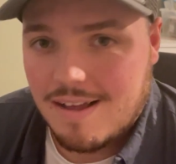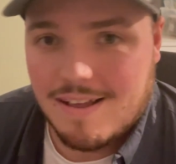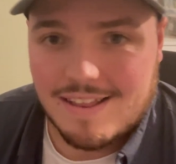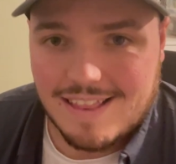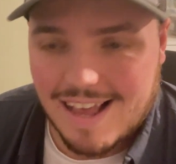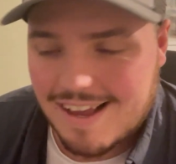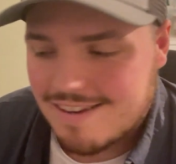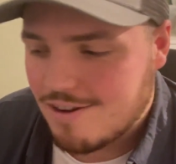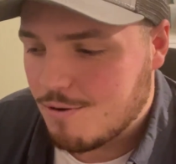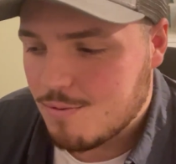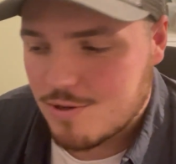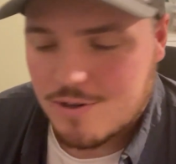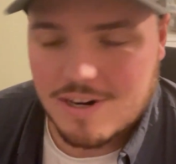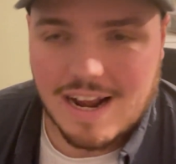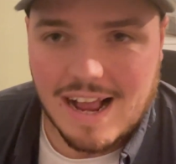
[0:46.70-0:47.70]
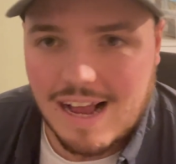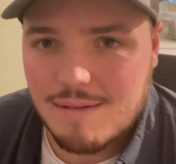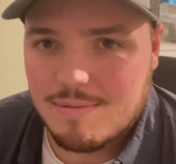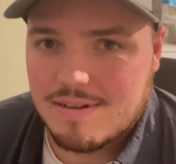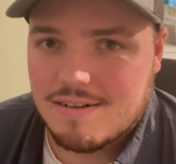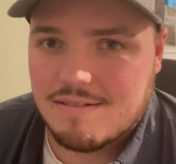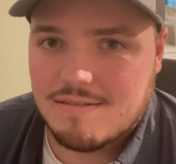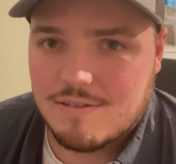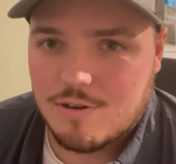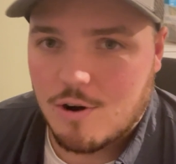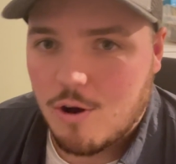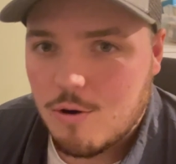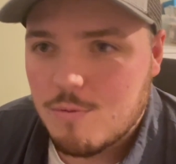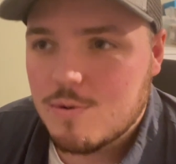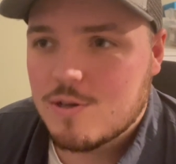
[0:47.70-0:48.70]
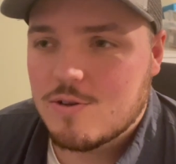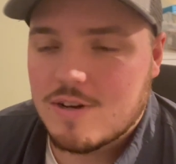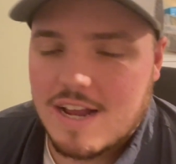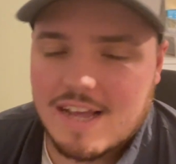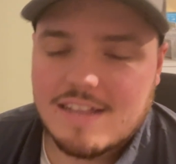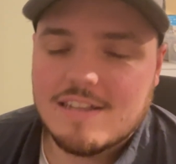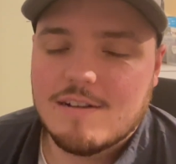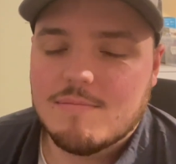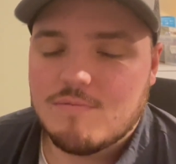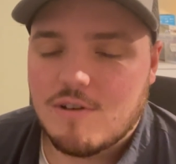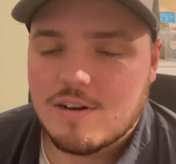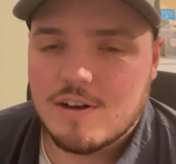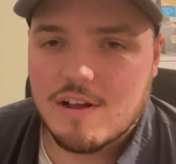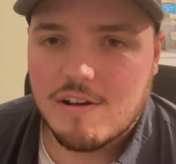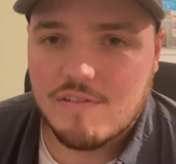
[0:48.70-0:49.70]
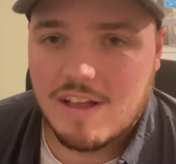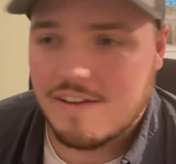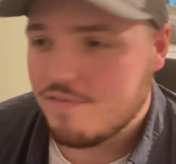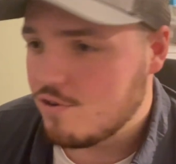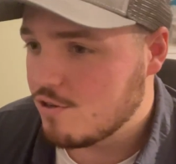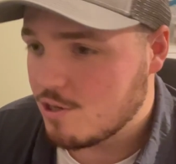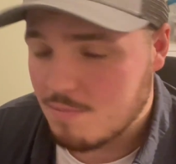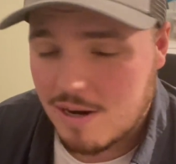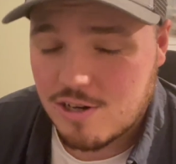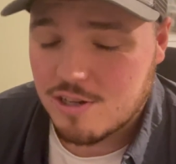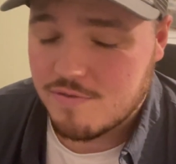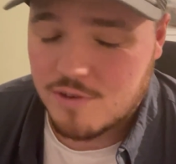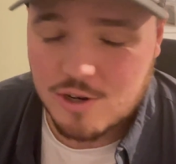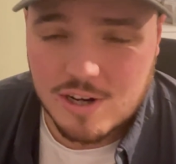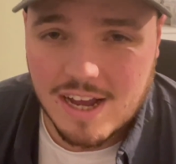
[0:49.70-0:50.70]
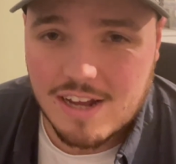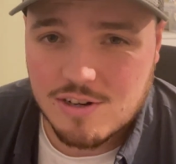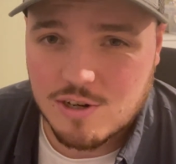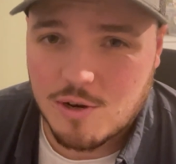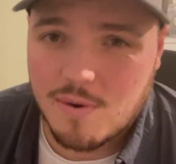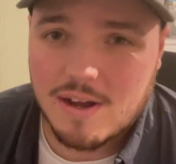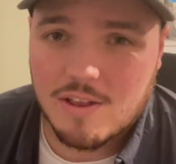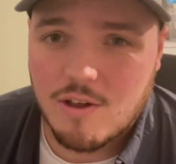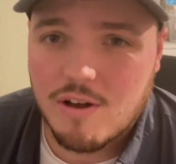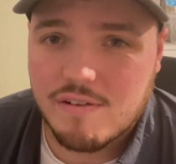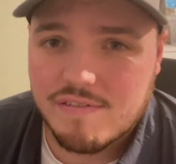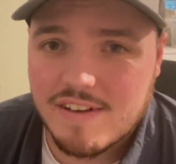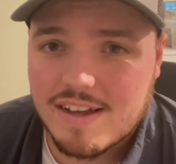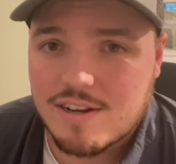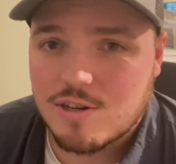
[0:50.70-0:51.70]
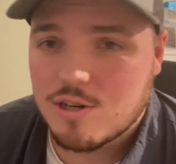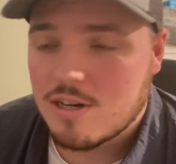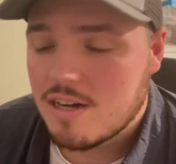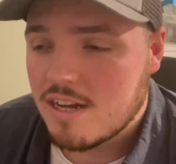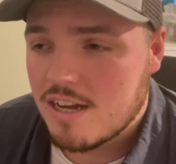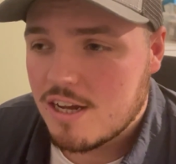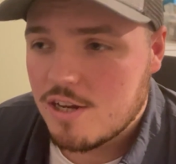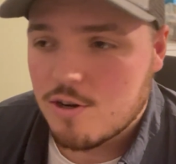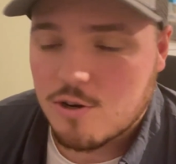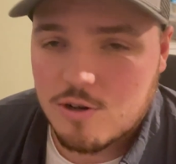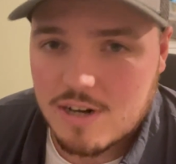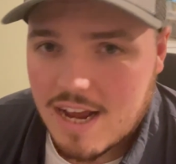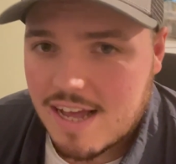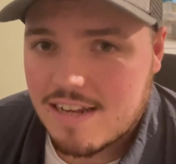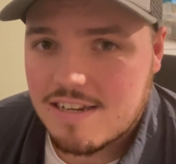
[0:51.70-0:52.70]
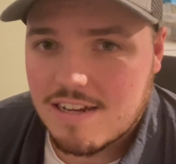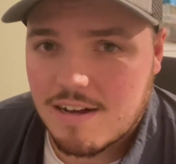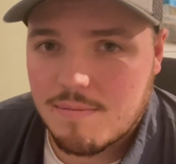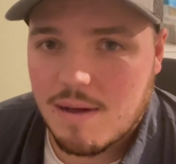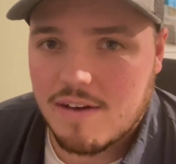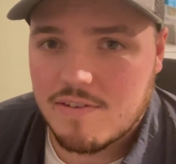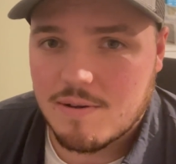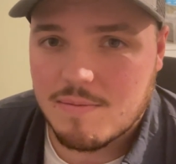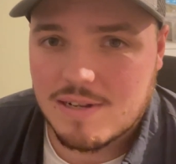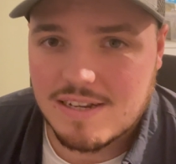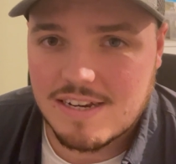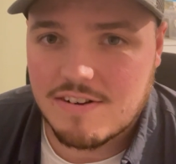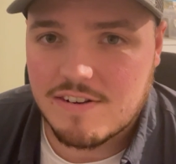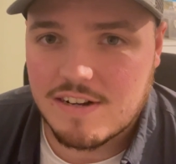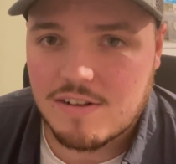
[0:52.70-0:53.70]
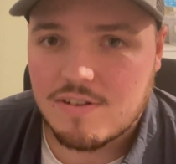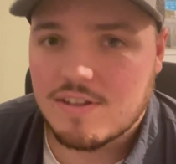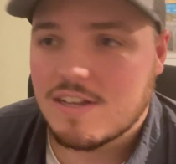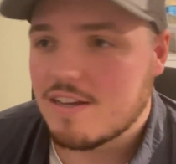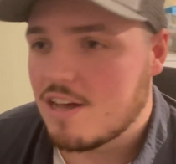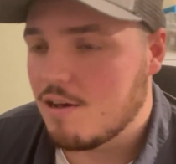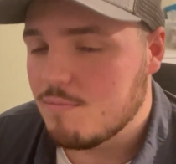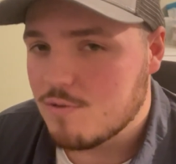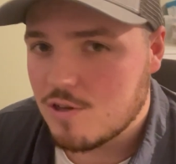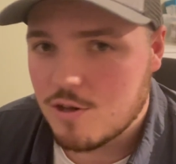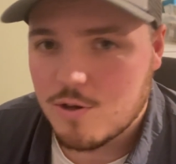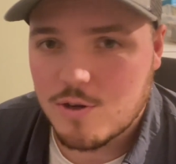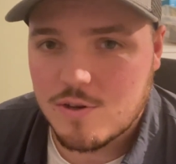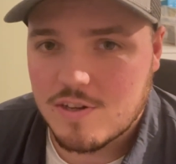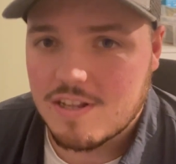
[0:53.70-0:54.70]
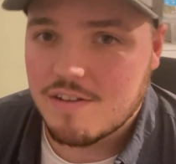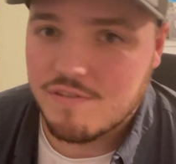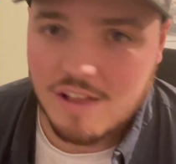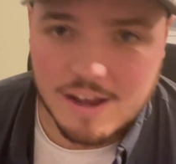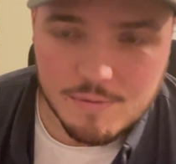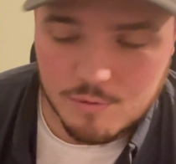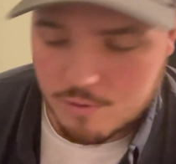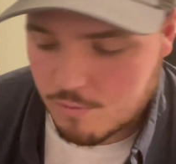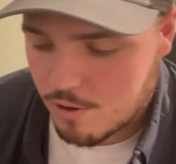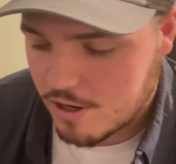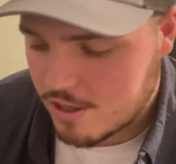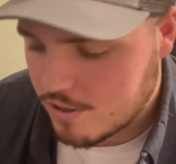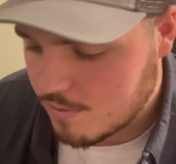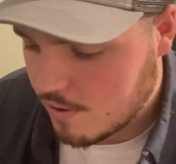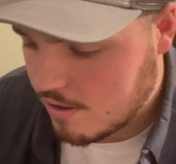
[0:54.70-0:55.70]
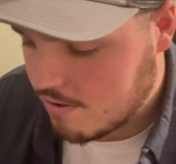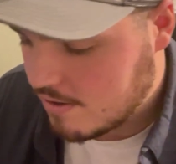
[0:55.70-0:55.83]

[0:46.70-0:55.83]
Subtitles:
that's always going to happen. You're always going to end up running out of fly. Especially if you're catching quite a lot of fish, you're going to end up having a material that comes loose and the fly won't work as well.